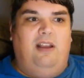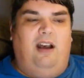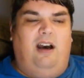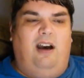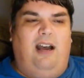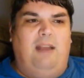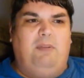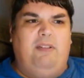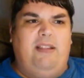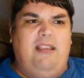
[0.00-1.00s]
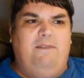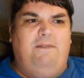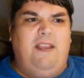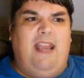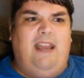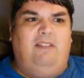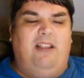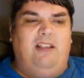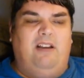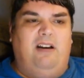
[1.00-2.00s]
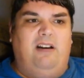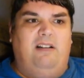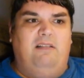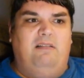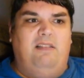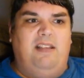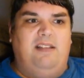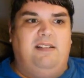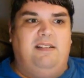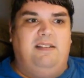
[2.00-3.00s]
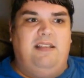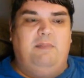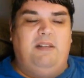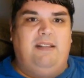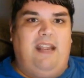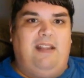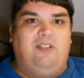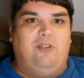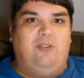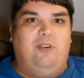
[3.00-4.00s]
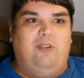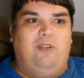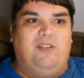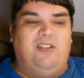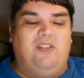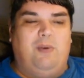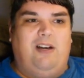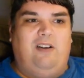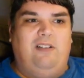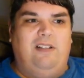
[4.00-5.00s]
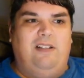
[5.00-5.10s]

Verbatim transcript: uh, I believe he had like uh, these demon dancer girls as well.